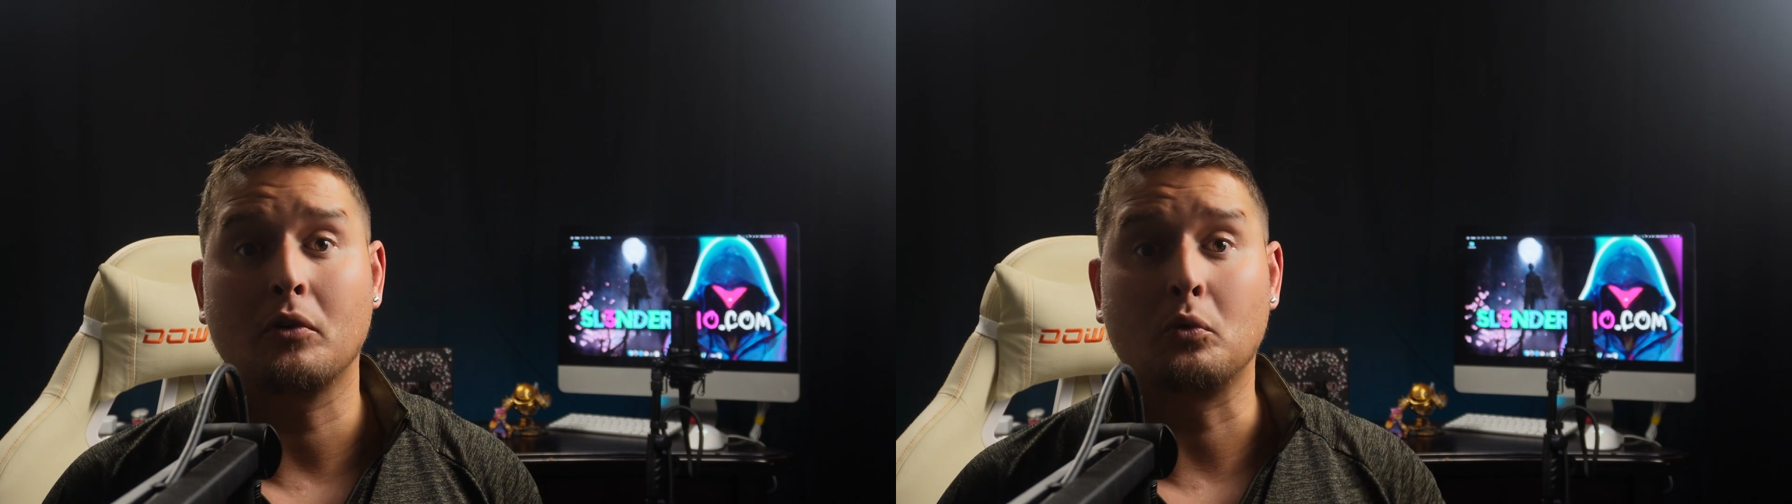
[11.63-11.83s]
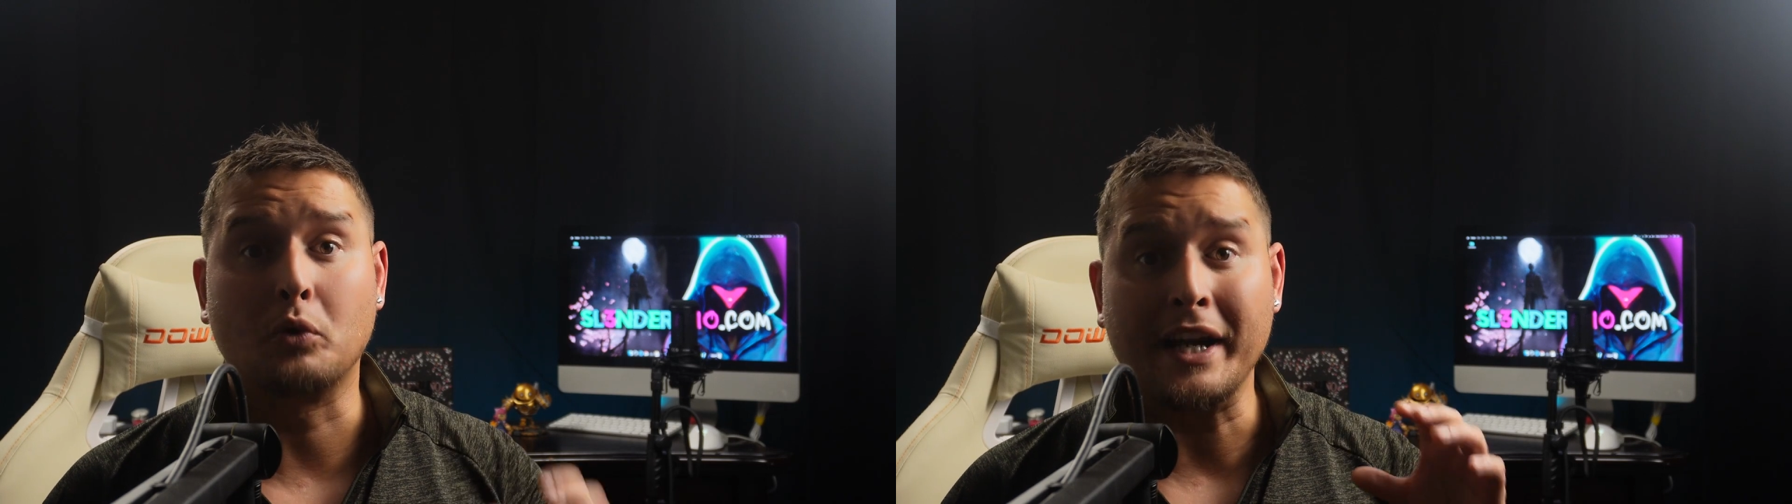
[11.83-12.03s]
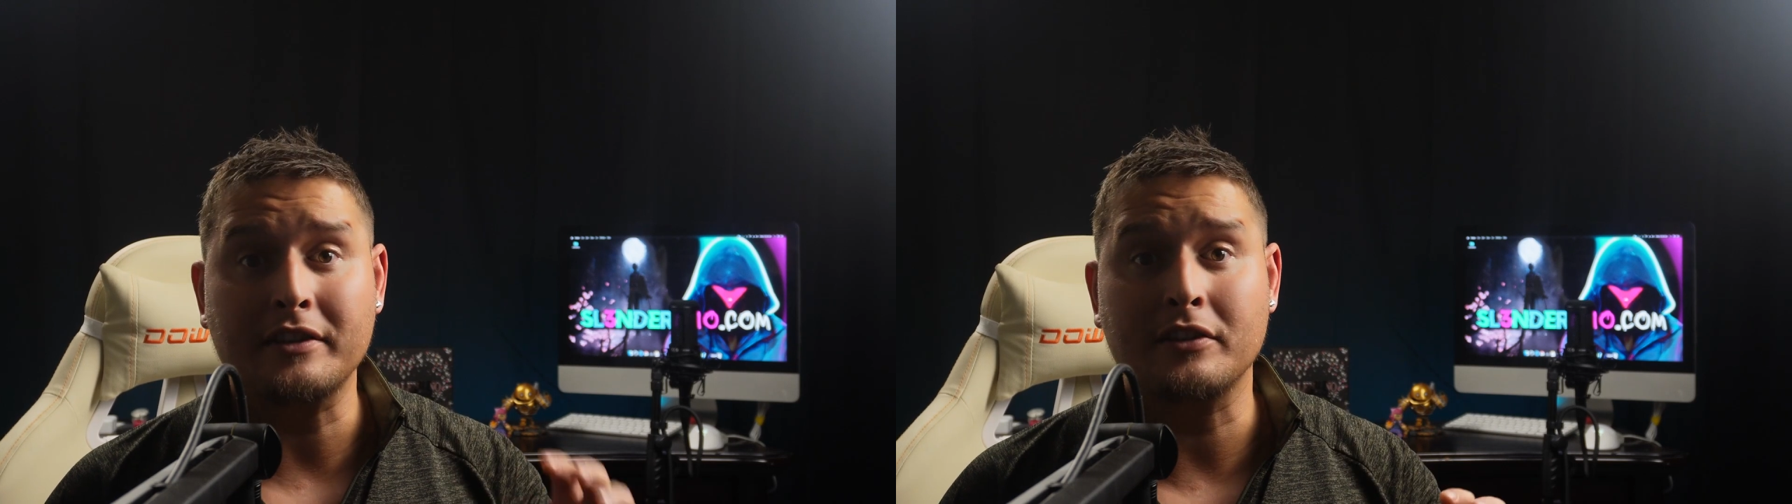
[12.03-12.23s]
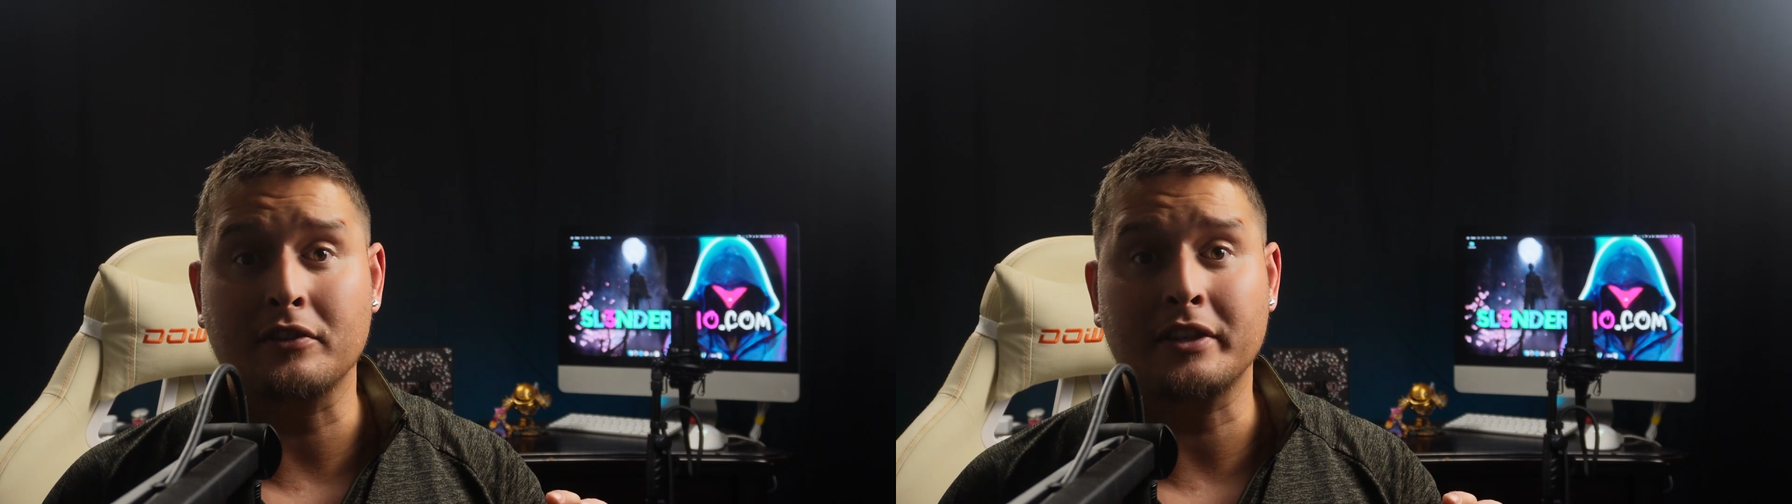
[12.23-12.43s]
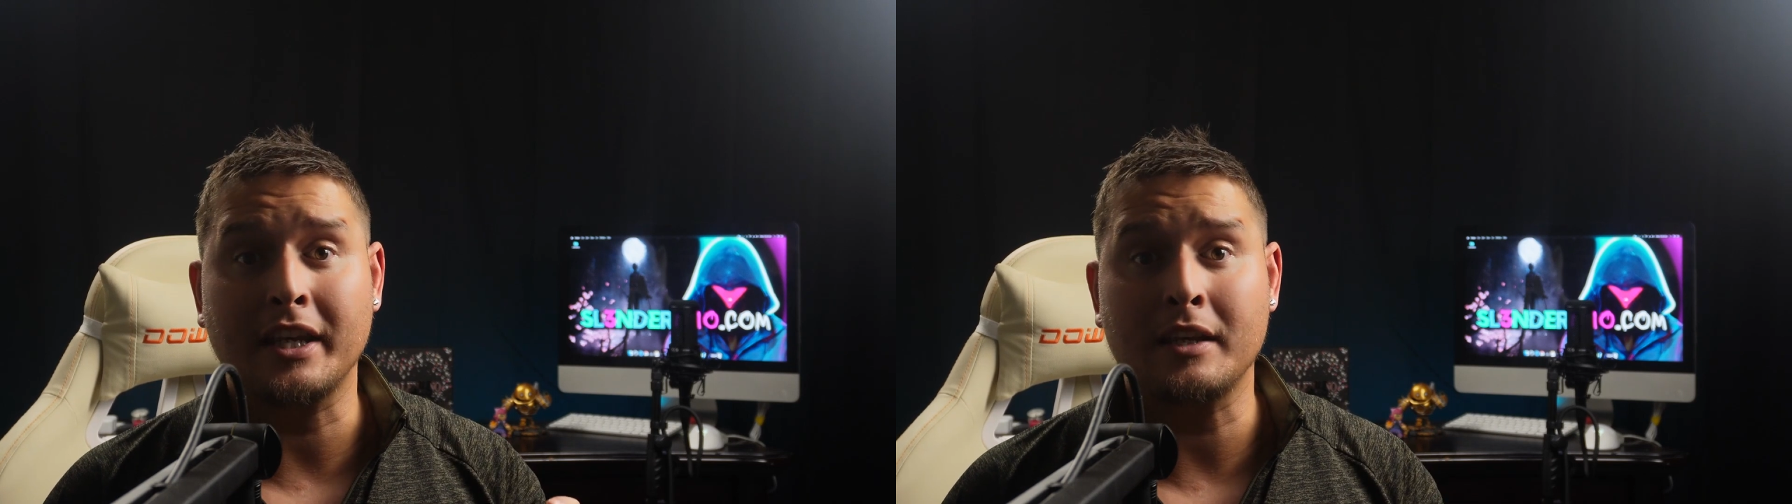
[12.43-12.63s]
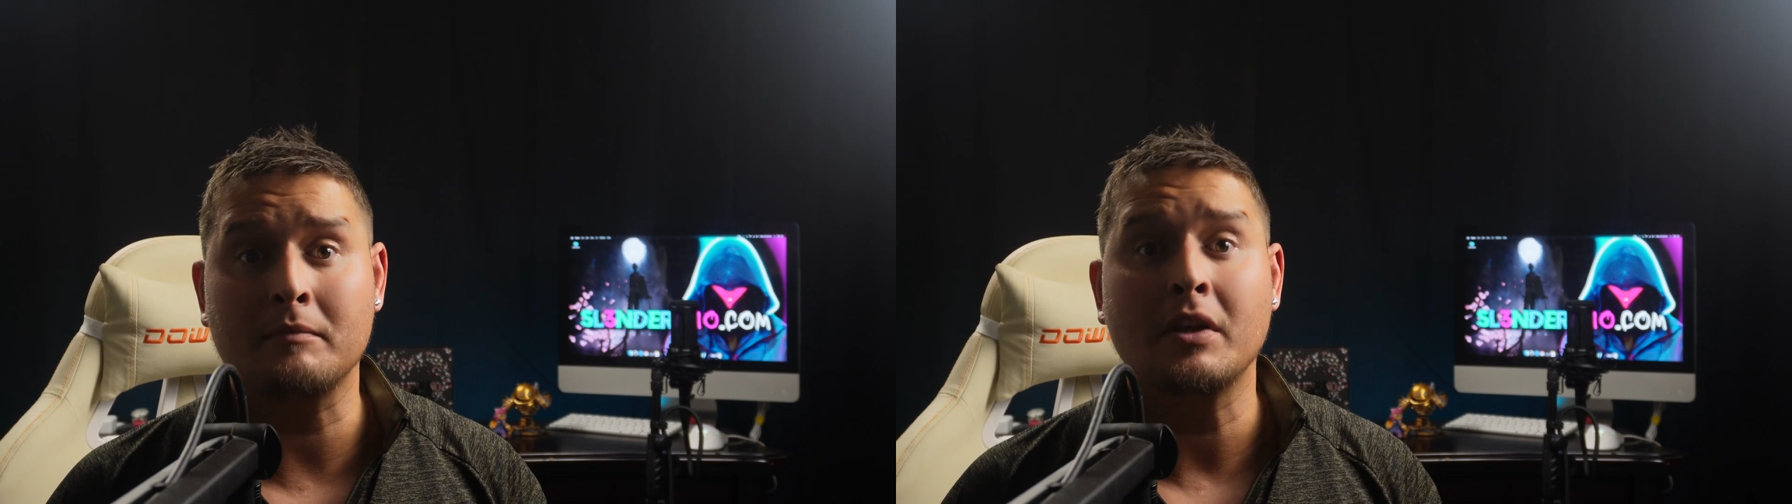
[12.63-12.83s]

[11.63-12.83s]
right to your game.